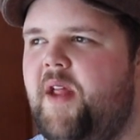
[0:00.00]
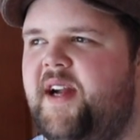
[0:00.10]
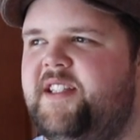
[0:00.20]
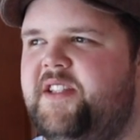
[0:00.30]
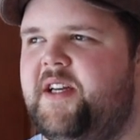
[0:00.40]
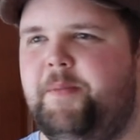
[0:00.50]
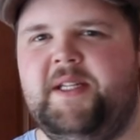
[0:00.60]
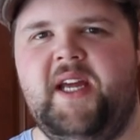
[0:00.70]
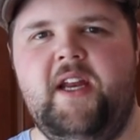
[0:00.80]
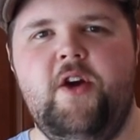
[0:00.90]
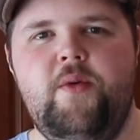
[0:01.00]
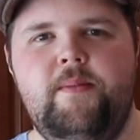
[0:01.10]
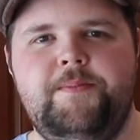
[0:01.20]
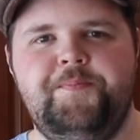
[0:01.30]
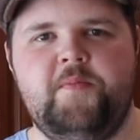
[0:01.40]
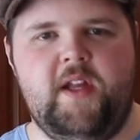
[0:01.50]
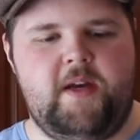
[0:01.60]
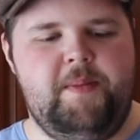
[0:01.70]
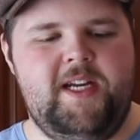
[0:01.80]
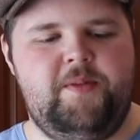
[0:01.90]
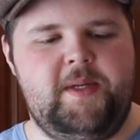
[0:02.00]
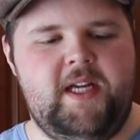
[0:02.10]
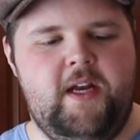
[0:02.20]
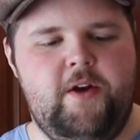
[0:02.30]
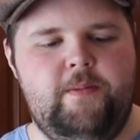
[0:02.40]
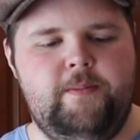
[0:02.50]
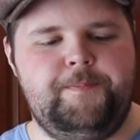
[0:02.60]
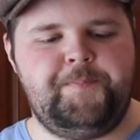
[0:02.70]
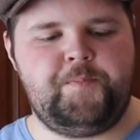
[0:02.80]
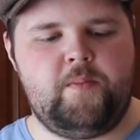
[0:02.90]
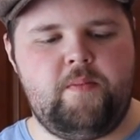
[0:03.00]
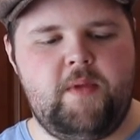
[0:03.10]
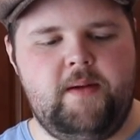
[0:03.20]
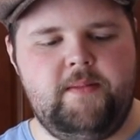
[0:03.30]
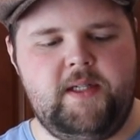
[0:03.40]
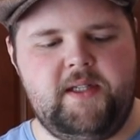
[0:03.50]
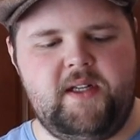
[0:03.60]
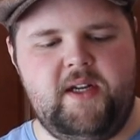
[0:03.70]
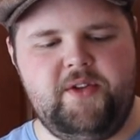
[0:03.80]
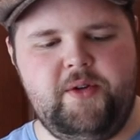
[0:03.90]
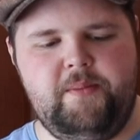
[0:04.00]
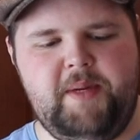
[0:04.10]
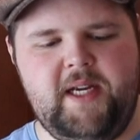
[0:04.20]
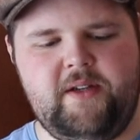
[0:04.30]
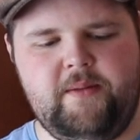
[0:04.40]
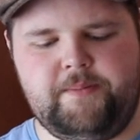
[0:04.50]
guess like a potato, like a baked potato, a little under baked.